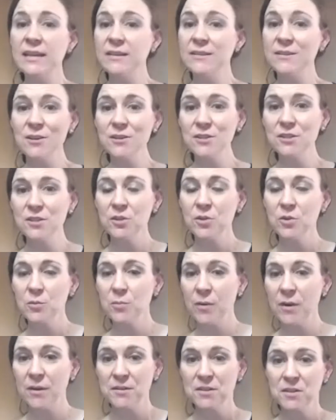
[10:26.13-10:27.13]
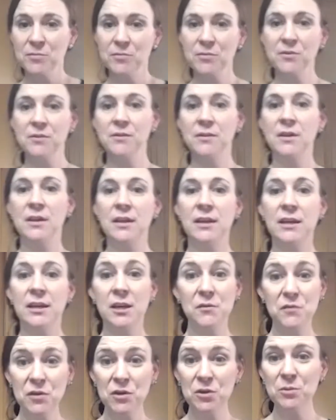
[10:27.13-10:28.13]
is also possible,
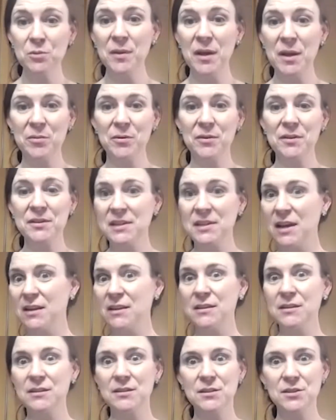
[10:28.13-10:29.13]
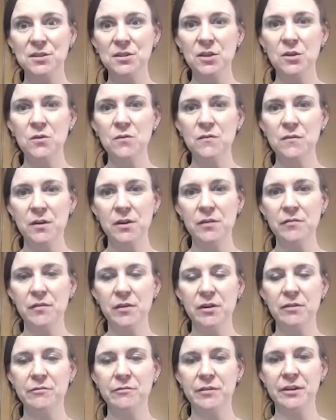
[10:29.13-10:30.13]
if your paper has gotten so
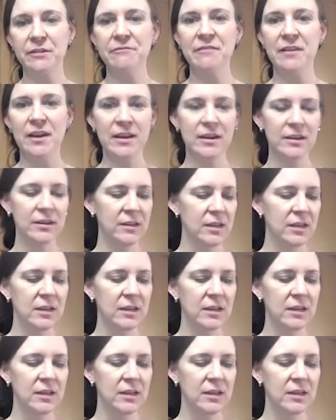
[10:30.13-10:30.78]
very fine,